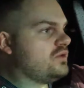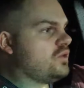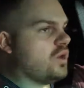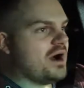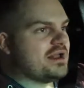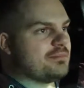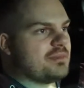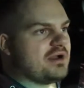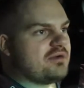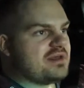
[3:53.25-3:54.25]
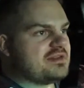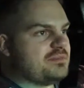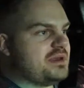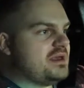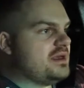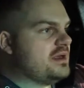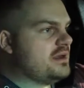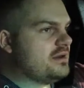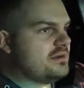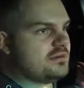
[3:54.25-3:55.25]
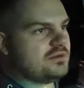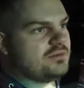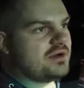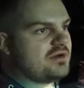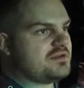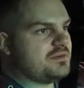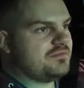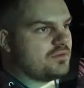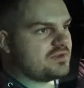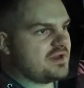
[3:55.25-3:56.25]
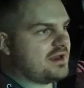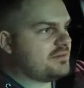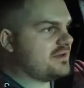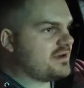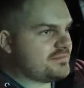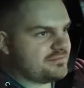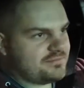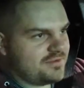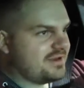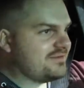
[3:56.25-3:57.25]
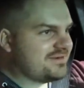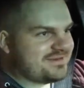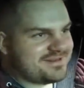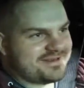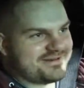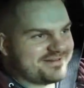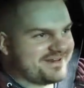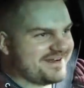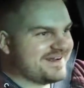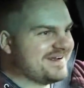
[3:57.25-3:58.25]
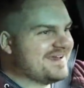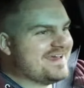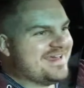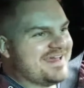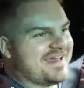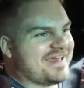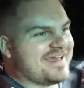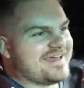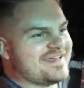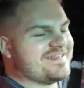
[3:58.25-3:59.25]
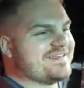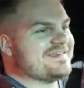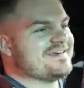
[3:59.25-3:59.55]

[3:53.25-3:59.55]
quad up my recipe, do my recipe four times like whatever I said earlier, and